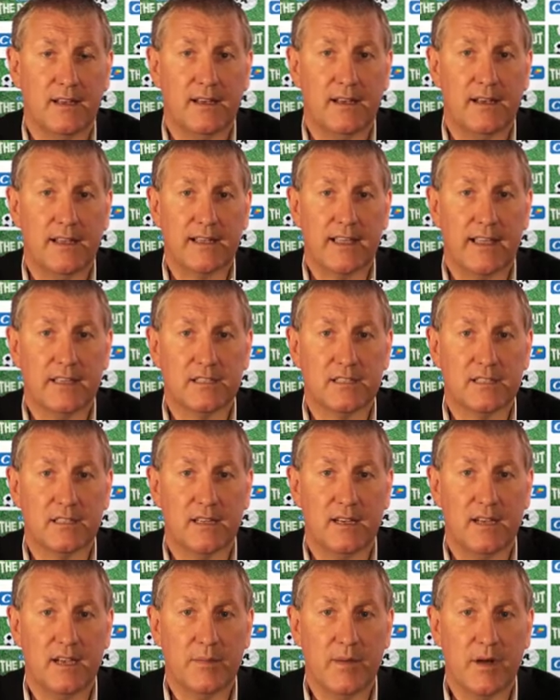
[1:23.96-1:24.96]
against
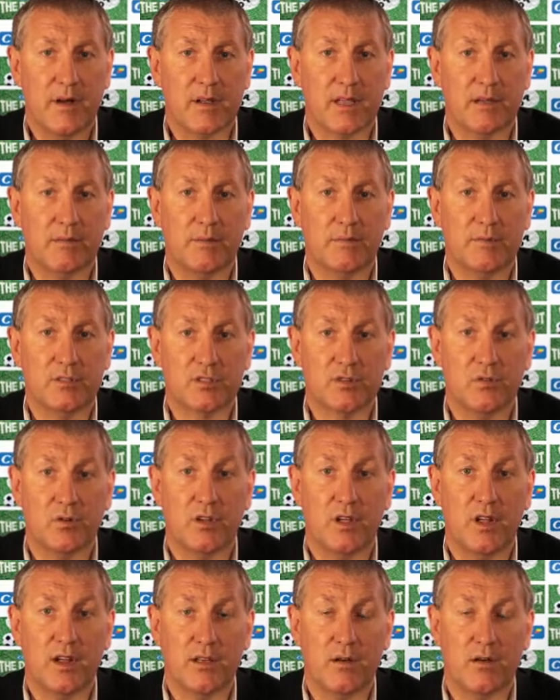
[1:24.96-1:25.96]
America when we scored
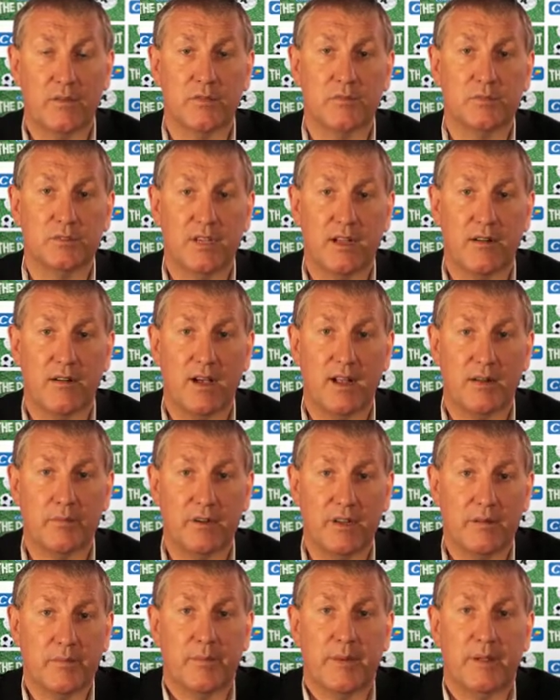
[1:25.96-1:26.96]
early on from Gerrard,
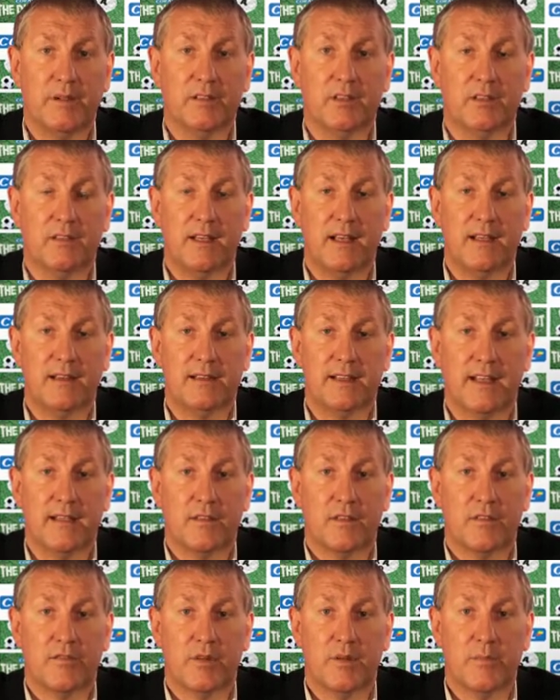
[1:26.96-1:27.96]
we didn't build on that and get
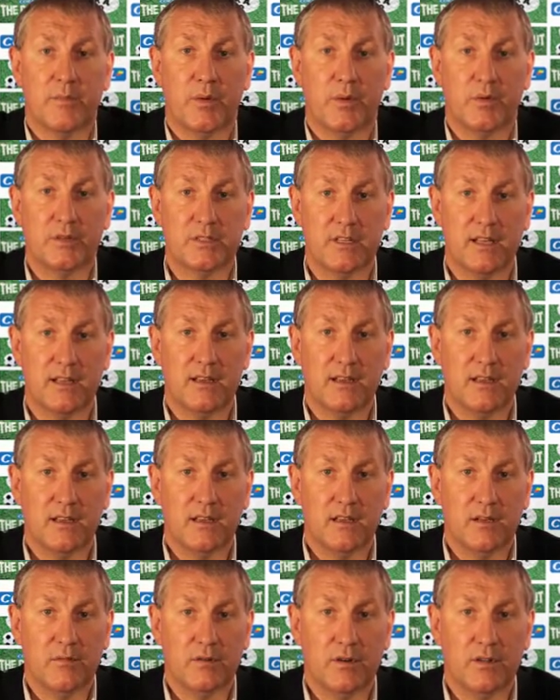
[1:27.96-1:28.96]
the 3 points that
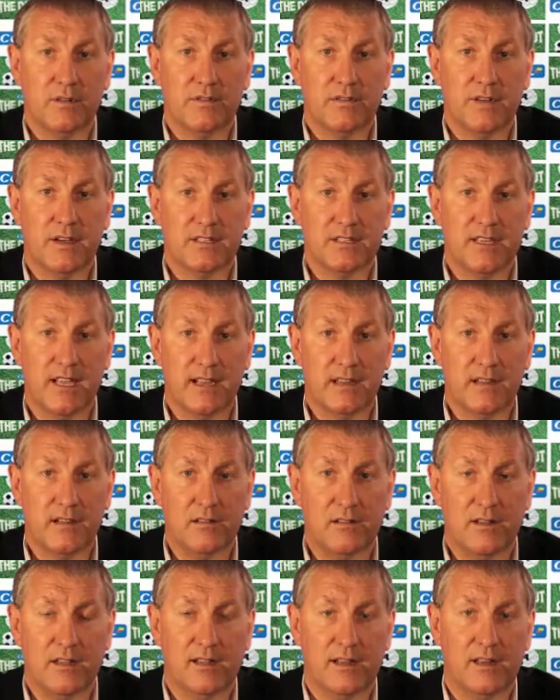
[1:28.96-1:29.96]
would have taken,
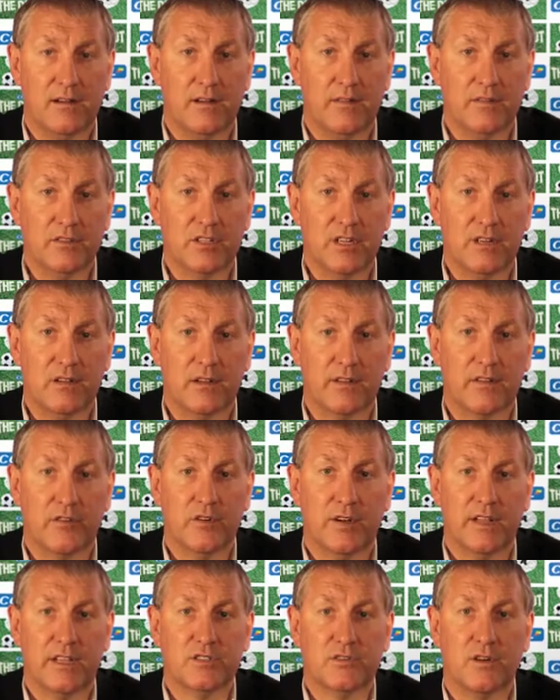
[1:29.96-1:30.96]
you know, obviously a lot of
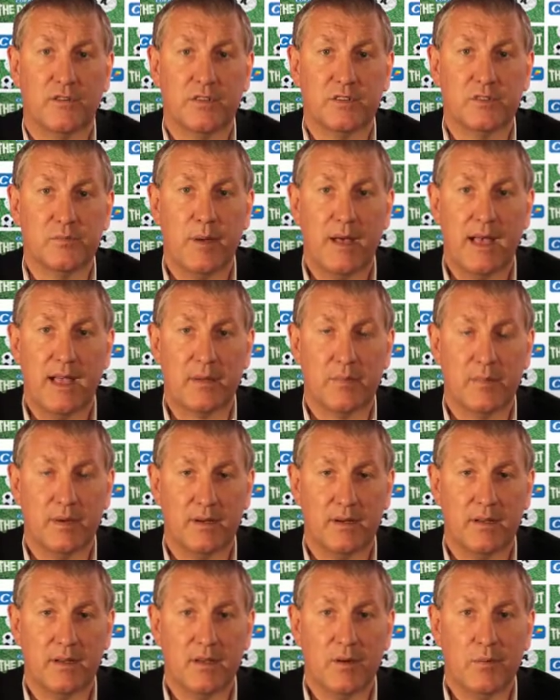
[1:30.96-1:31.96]
critics off his back.
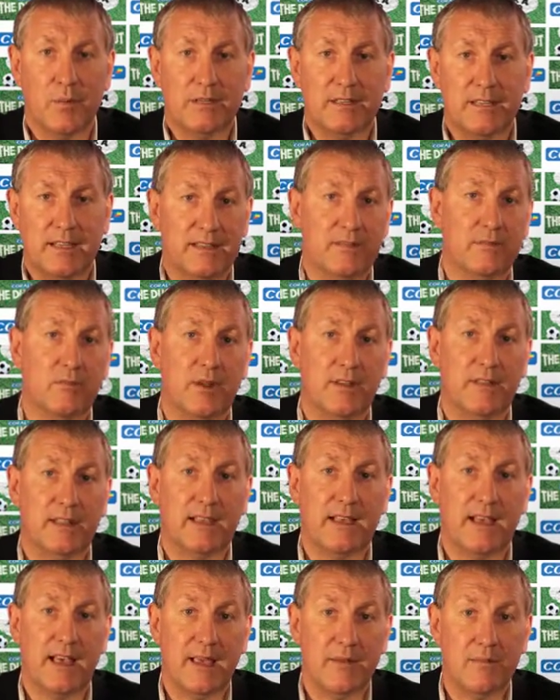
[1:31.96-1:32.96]
But we didn't win the
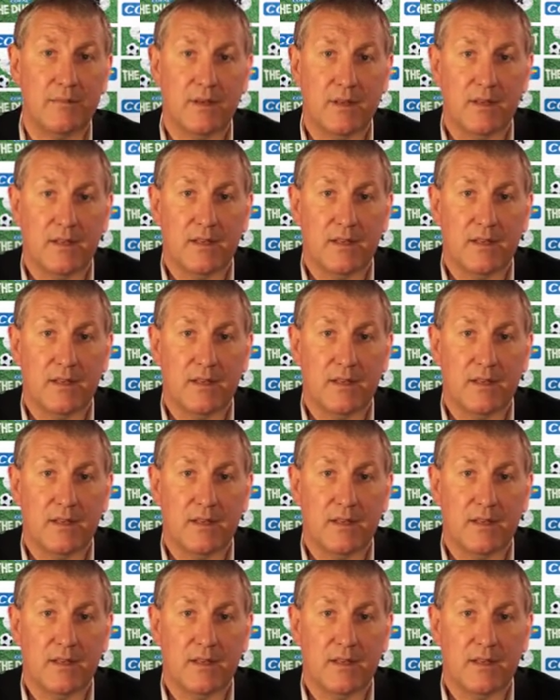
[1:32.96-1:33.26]
game.